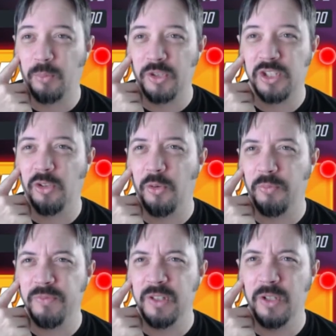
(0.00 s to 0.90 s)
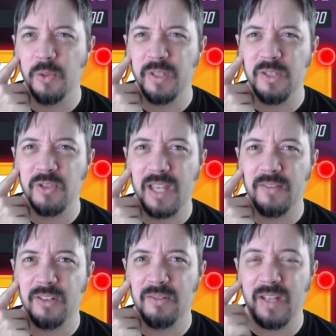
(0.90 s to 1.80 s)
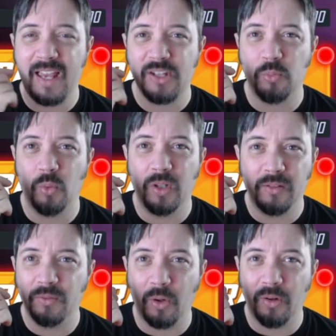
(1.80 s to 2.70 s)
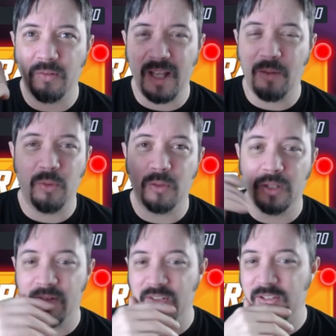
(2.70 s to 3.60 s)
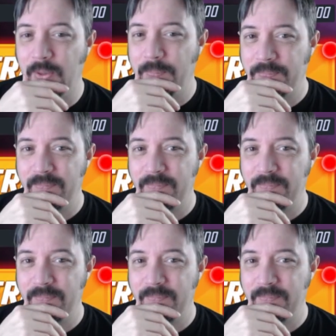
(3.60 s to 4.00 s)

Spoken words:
We're still, you know, doing U7-1 or .1 or whatever, so,